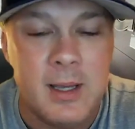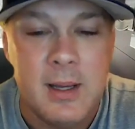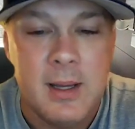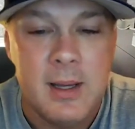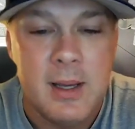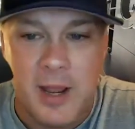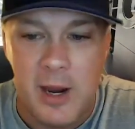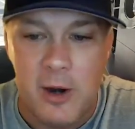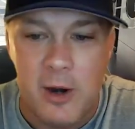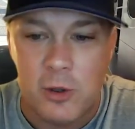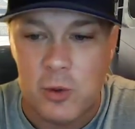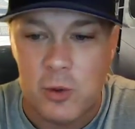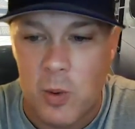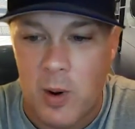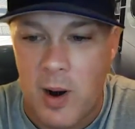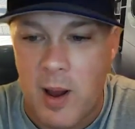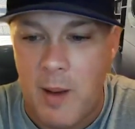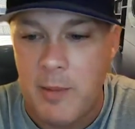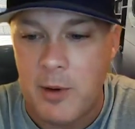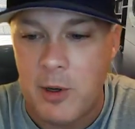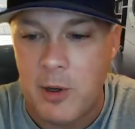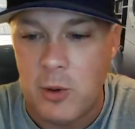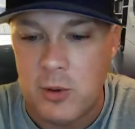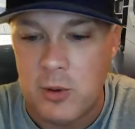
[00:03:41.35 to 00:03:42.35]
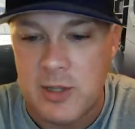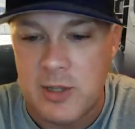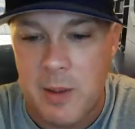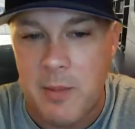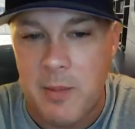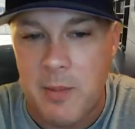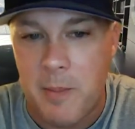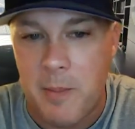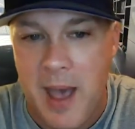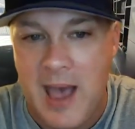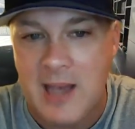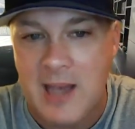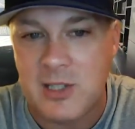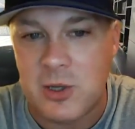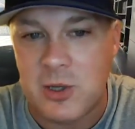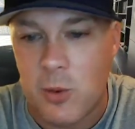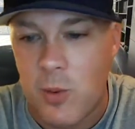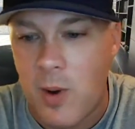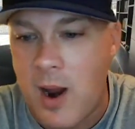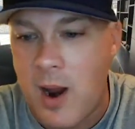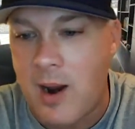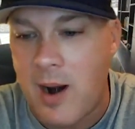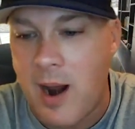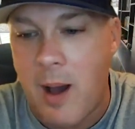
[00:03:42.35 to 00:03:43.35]
Here's what I'm gonna do is I'm gonna pass it
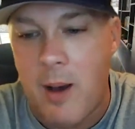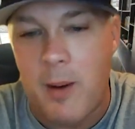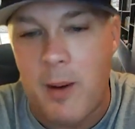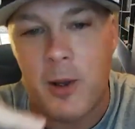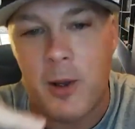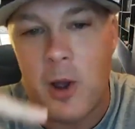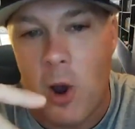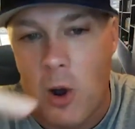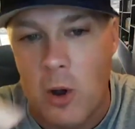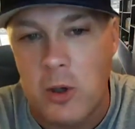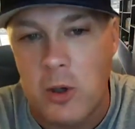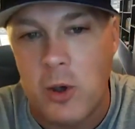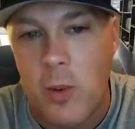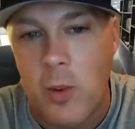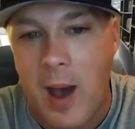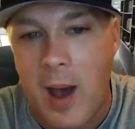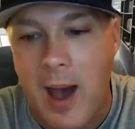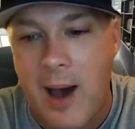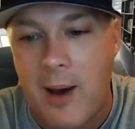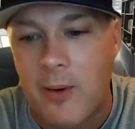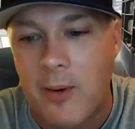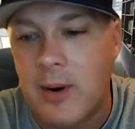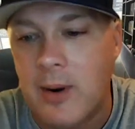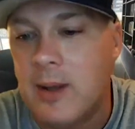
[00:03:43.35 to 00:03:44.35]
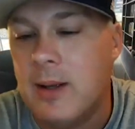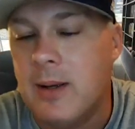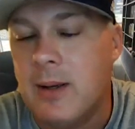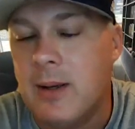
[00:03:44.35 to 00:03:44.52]
around. I'll call you out.